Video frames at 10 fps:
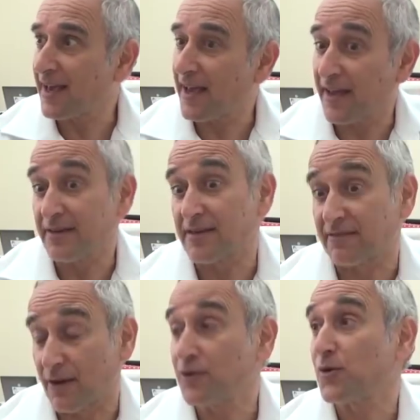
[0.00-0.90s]
and
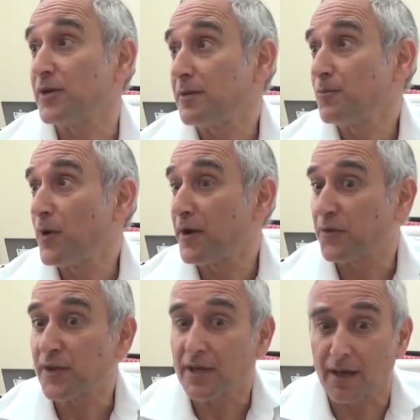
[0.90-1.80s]
Ateret Cohanim, we're
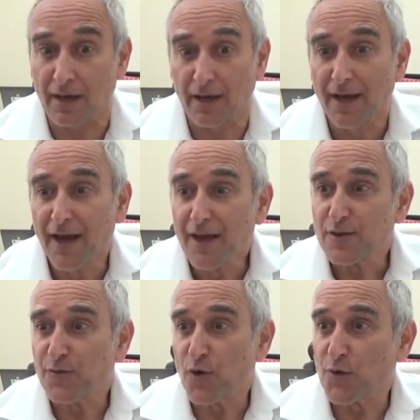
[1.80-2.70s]
at
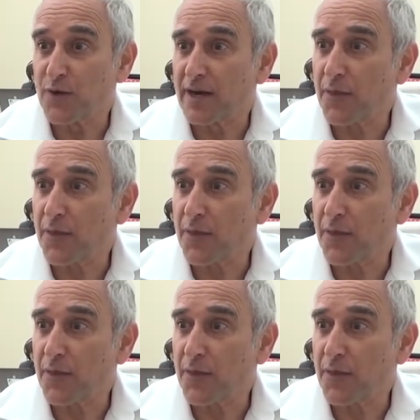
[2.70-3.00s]
the forefront.